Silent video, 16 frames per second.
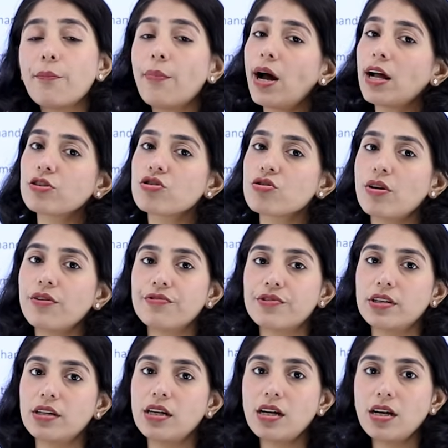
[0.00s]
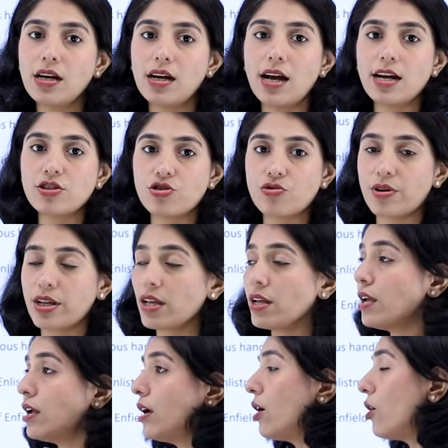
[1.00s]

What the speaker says: parts of the country.